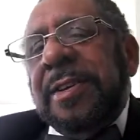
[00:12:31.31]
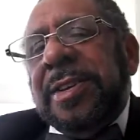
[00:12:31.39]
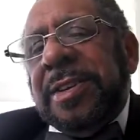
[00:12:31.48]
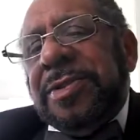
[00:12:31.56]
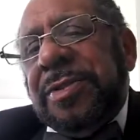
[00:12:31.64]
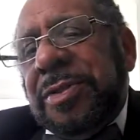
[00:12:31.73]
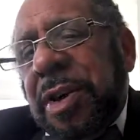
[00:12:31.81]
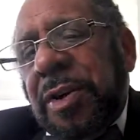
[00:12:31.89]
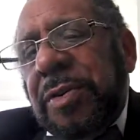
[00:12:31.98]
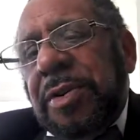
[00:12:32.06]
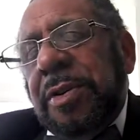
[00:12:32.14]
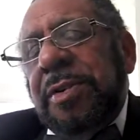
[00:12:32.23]
Just
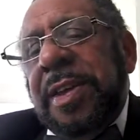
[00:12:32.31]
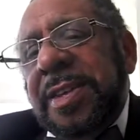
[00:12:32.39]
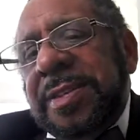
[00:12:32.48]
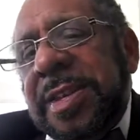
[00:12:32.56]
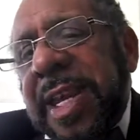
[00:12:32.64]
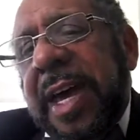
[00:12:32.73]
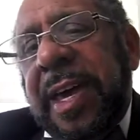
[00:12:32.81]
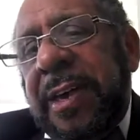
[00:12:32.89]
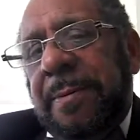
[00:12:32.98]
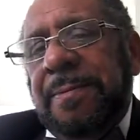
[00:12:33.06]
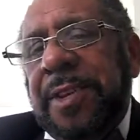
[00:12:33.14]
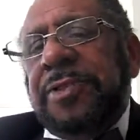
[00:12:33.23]
Google his name.
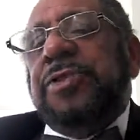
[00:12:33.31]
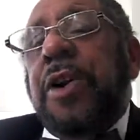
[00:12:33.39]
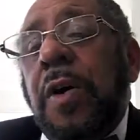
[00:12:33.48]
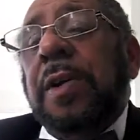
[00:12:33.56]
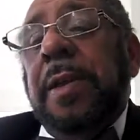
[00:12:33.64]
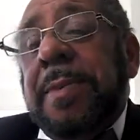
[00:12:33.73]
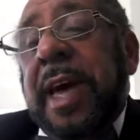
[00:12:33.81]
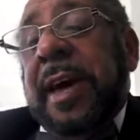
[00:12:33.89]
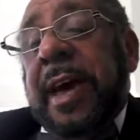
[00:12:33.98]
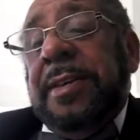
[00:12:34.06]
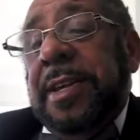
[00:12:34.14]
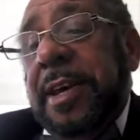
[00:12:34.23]
Just Google him like
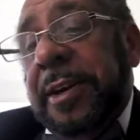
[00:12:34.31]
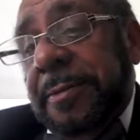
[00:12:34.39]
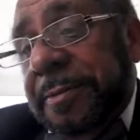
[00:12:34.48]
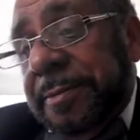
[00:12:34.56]
I did.